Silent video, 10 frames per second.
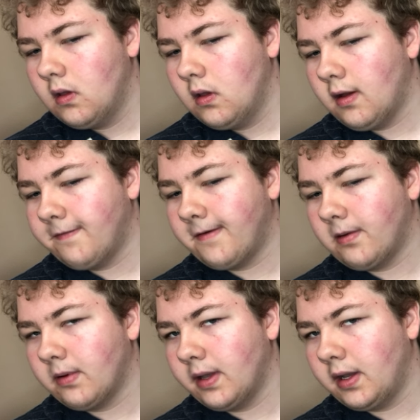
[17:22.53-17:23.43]
I felt
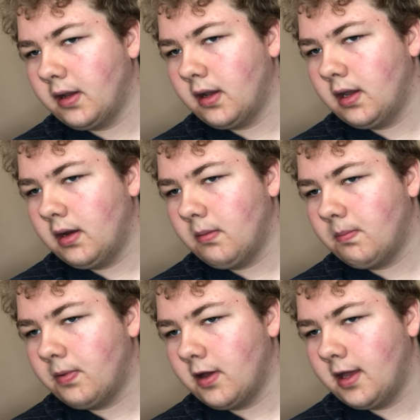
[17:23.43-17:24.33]
really good,
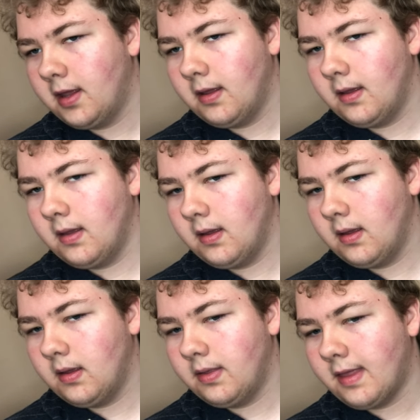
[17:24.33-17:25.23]
but
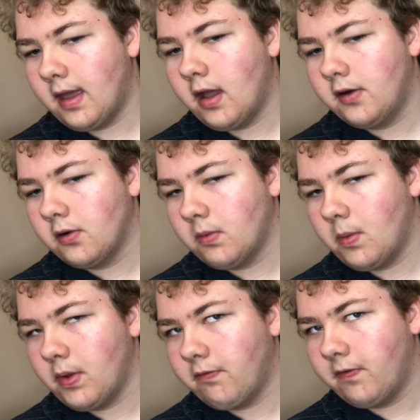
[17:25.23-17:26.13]
that
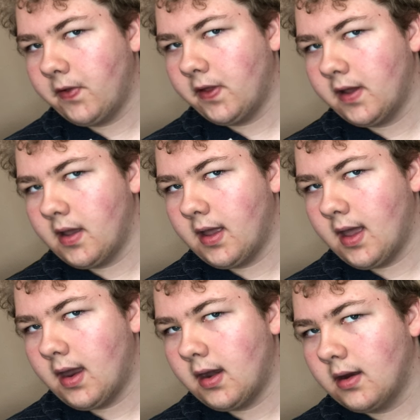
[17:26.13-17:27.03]
underwhelming feeling
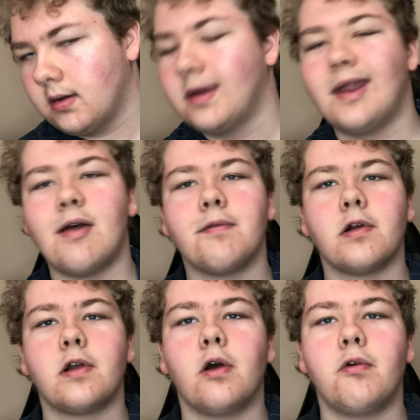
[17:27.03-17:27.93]
again
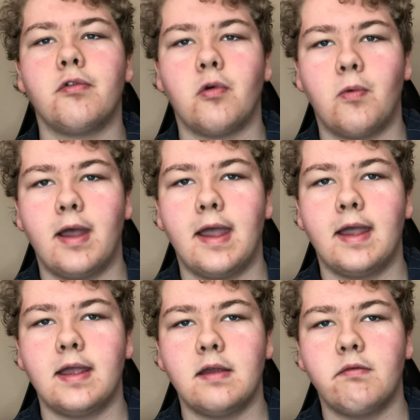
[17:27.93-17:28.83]
never goes
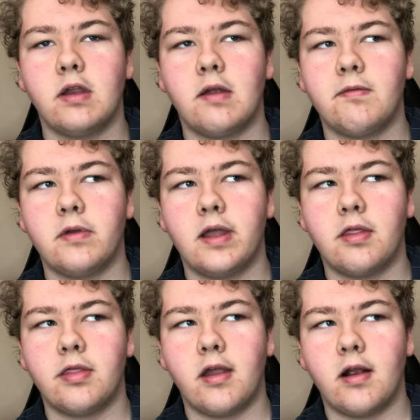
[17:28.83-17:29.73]
away even if you get
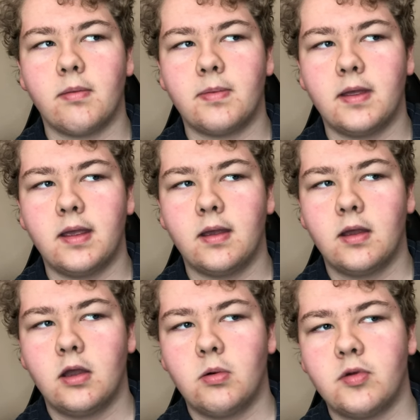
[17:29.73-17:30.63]
therapy,
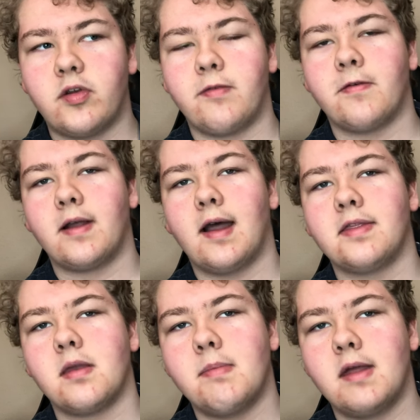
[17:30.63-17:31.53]
which I
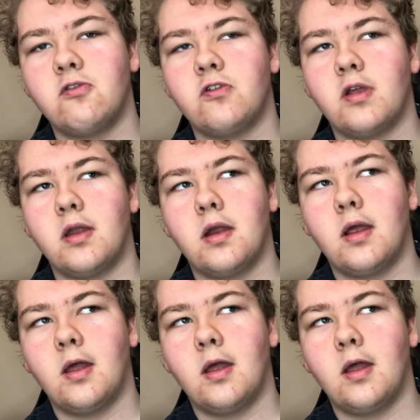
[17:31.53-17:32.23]
forgot to mention.